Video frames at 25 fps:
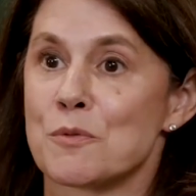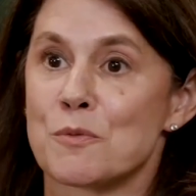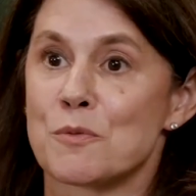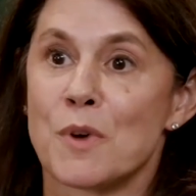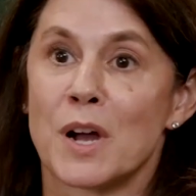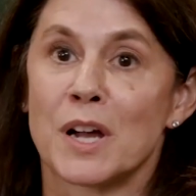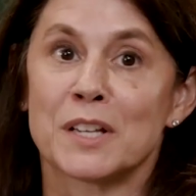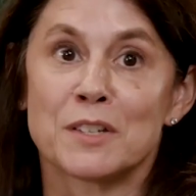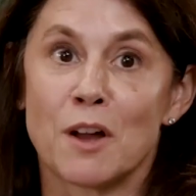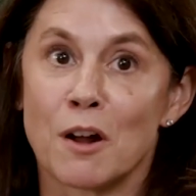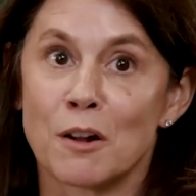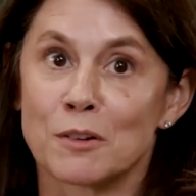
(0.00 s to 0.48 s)

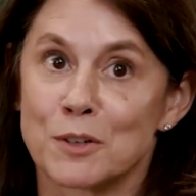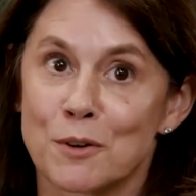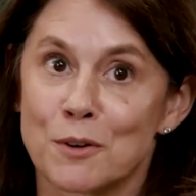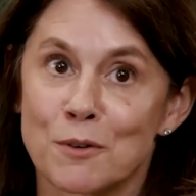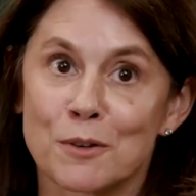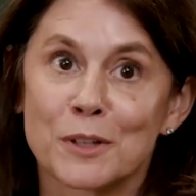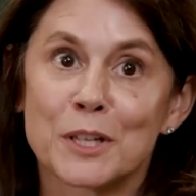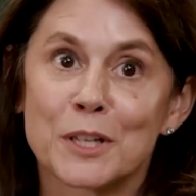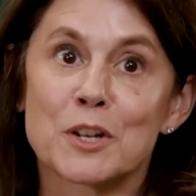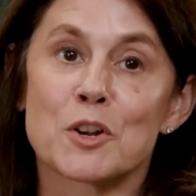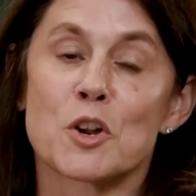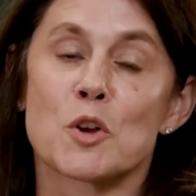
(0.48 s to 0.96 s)
I talked
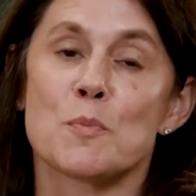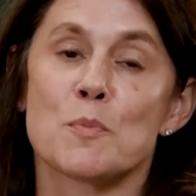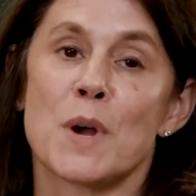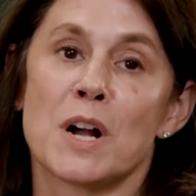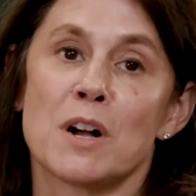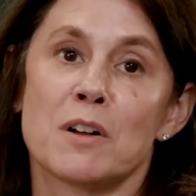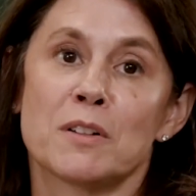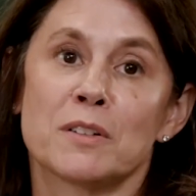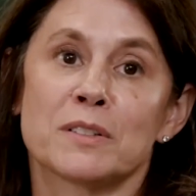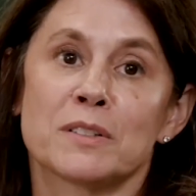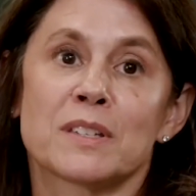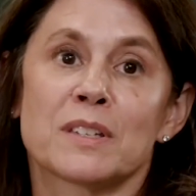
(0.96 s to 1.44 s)
earlier
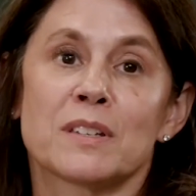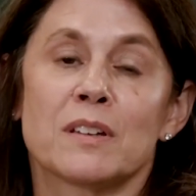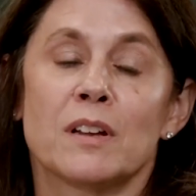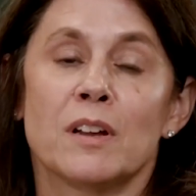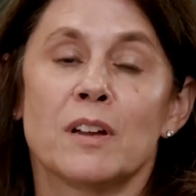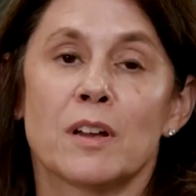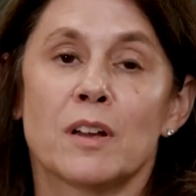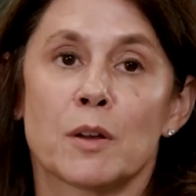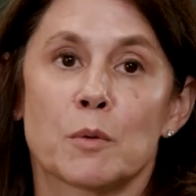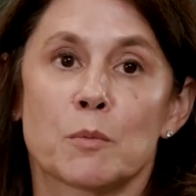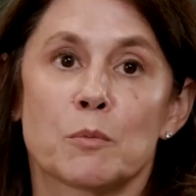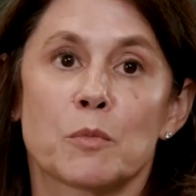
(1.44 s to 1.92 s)
about
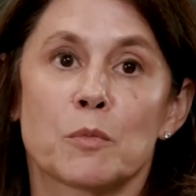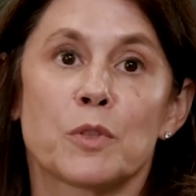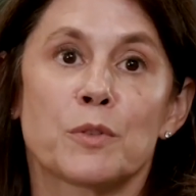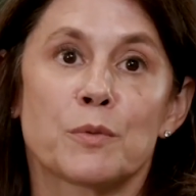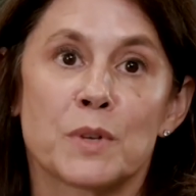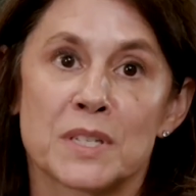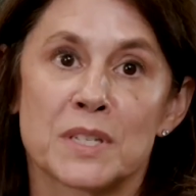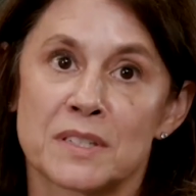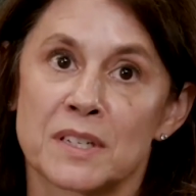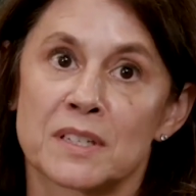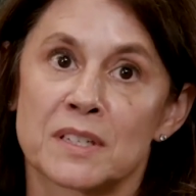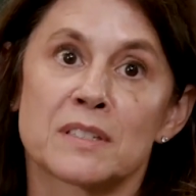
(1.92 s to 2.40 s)

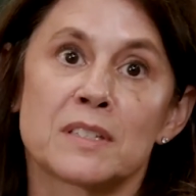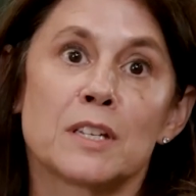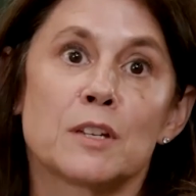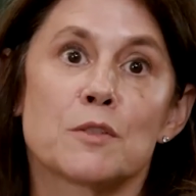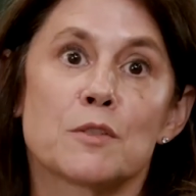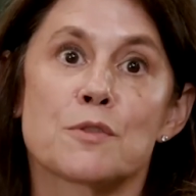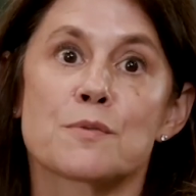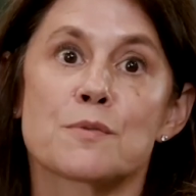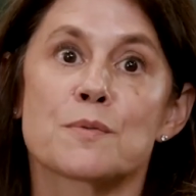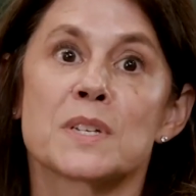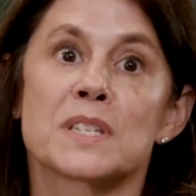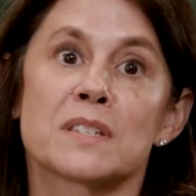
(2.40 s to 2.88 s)
360
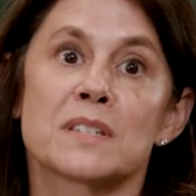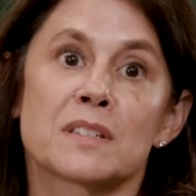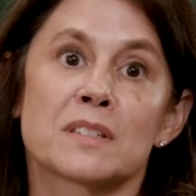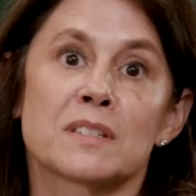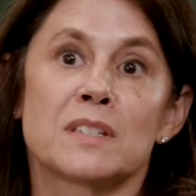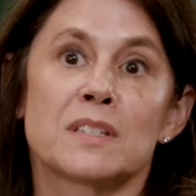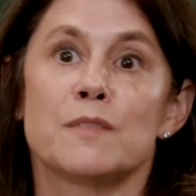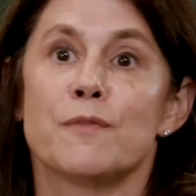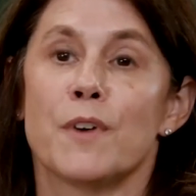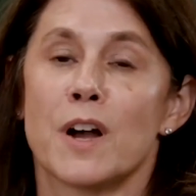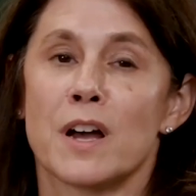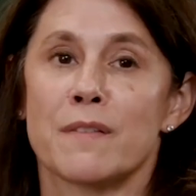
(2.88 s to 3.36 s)
and
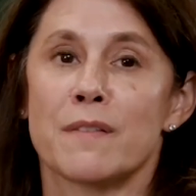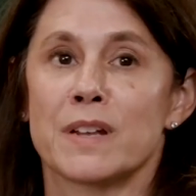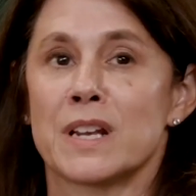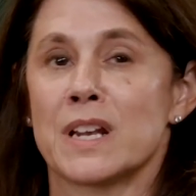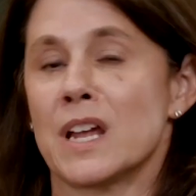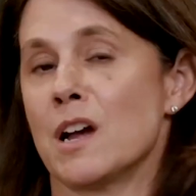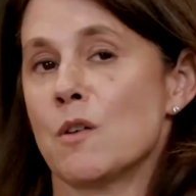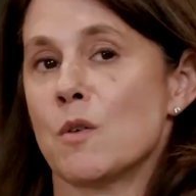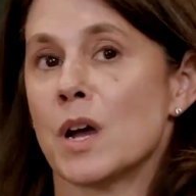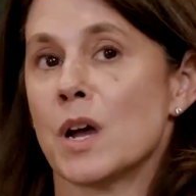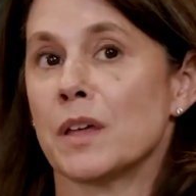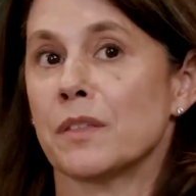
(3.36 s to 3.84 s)
365 and
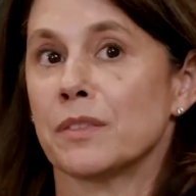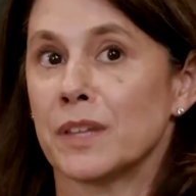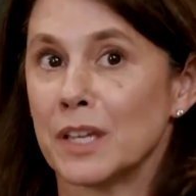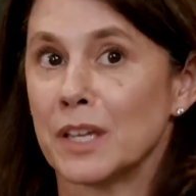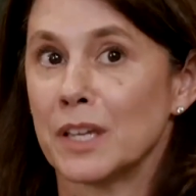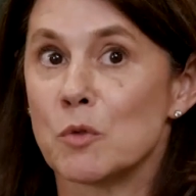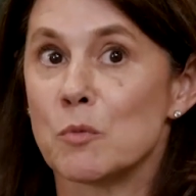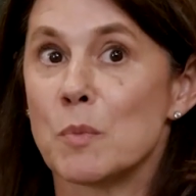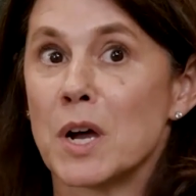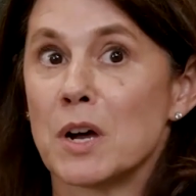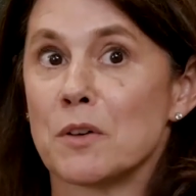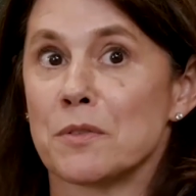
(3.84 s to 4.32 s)
how I think
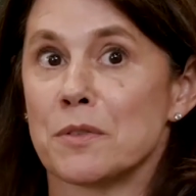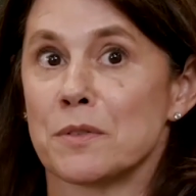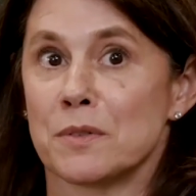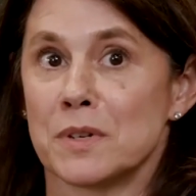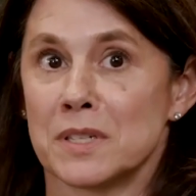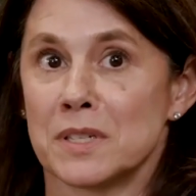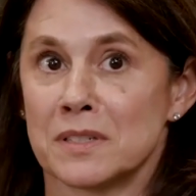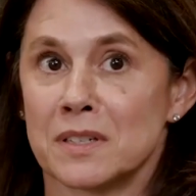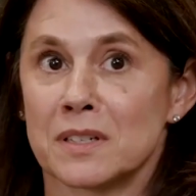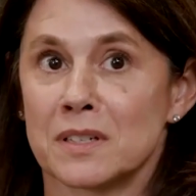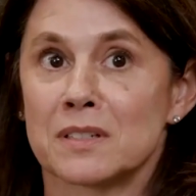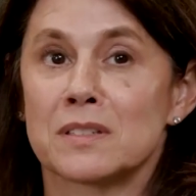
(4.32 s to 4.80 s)
about
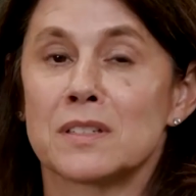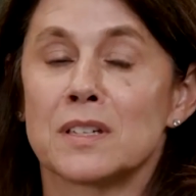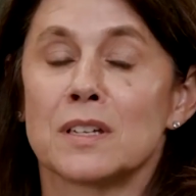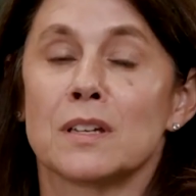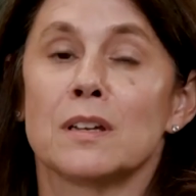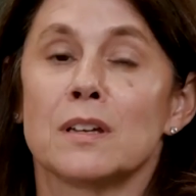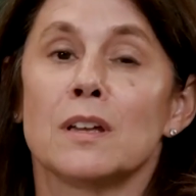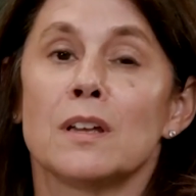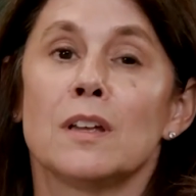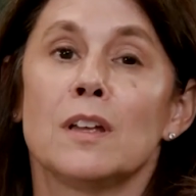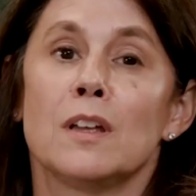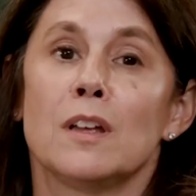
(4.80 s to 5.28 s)

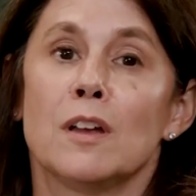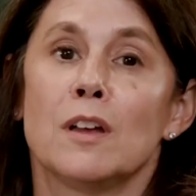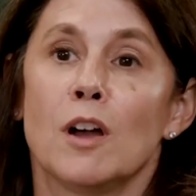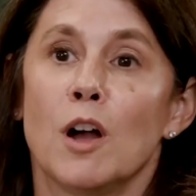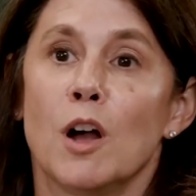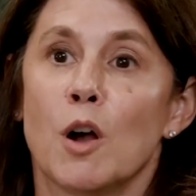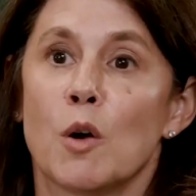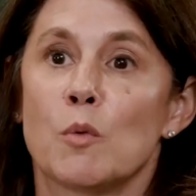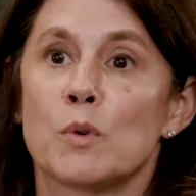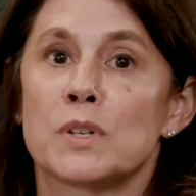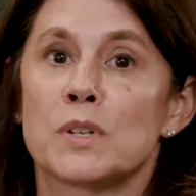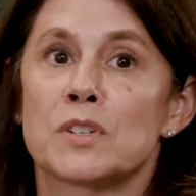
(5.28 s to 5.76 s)
360,
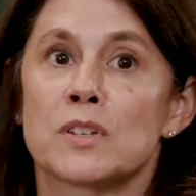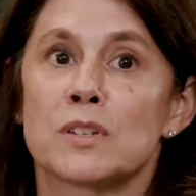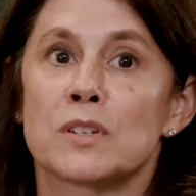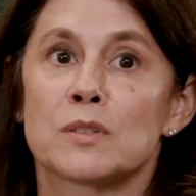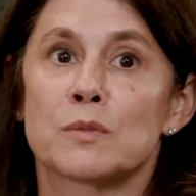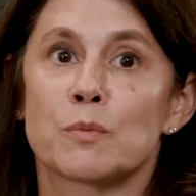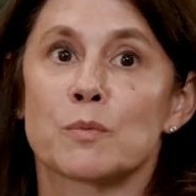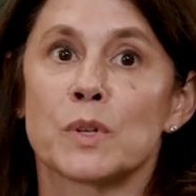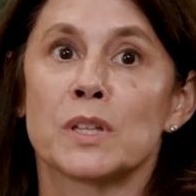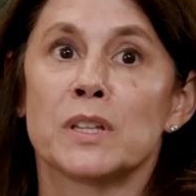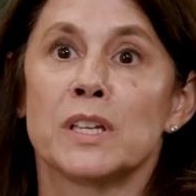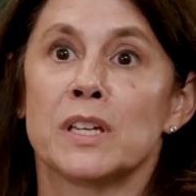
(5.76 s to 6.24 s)
which
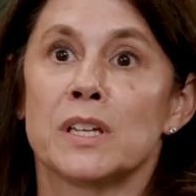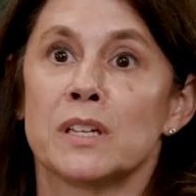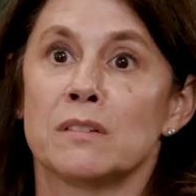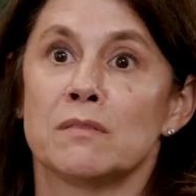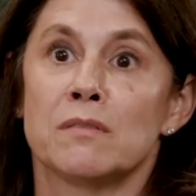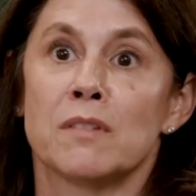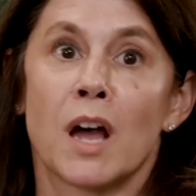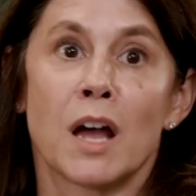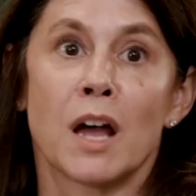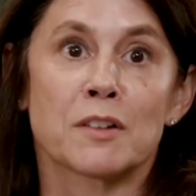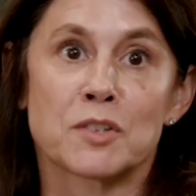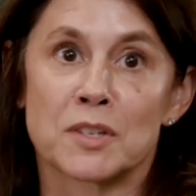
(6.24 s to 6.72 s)
is really
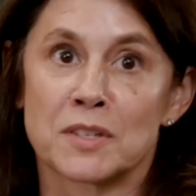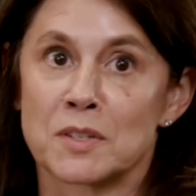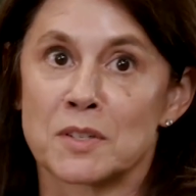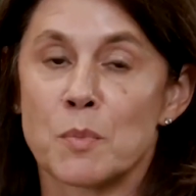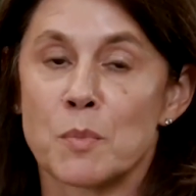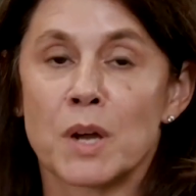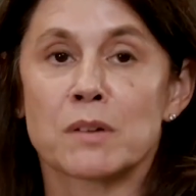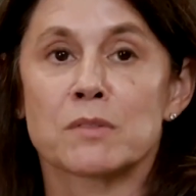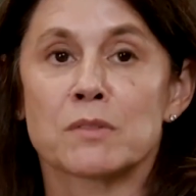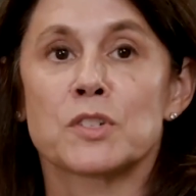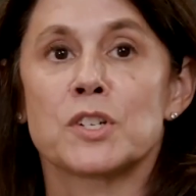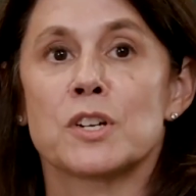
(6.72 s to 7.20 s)
not just
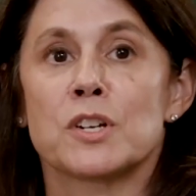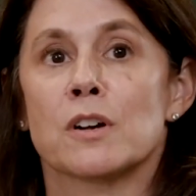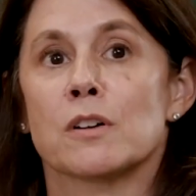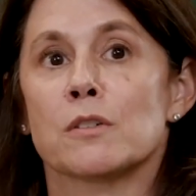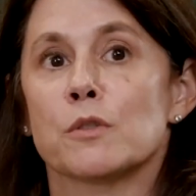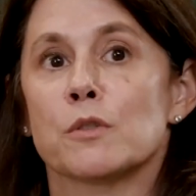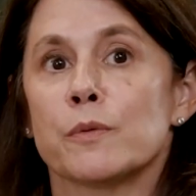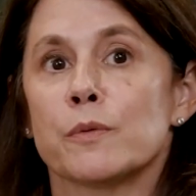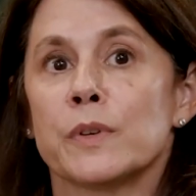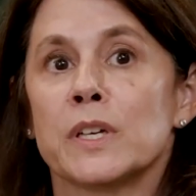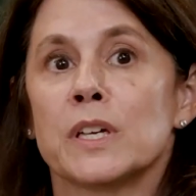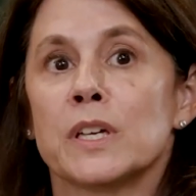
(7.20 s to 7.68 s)
about
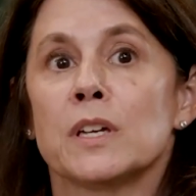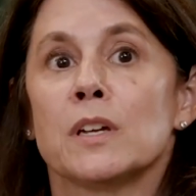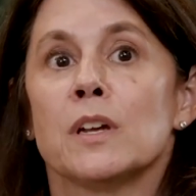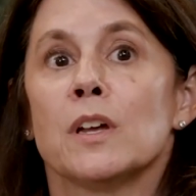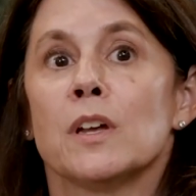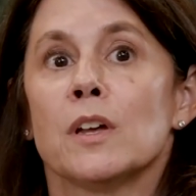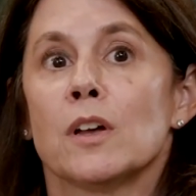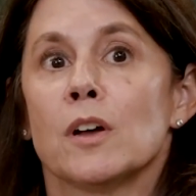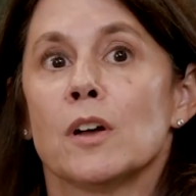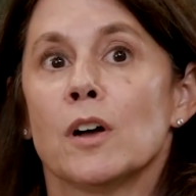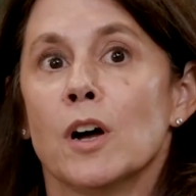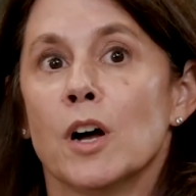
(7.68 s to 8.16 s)
geography,
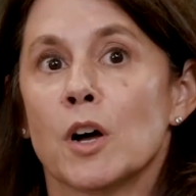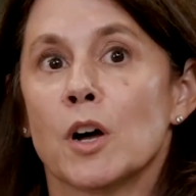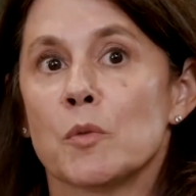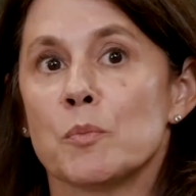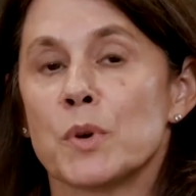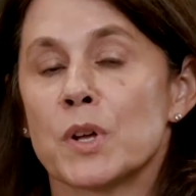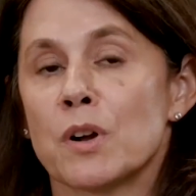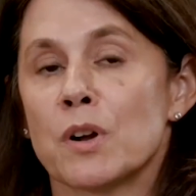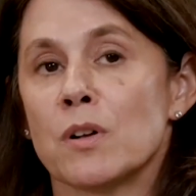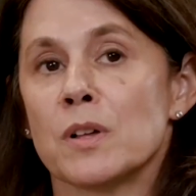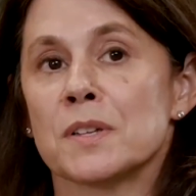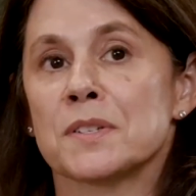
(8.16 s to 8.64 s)

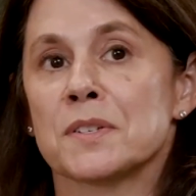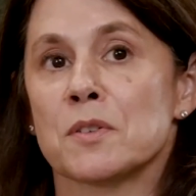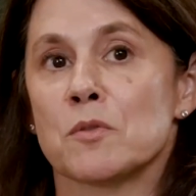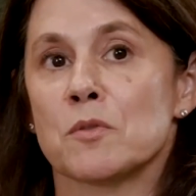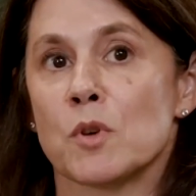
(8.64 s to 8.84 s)
but also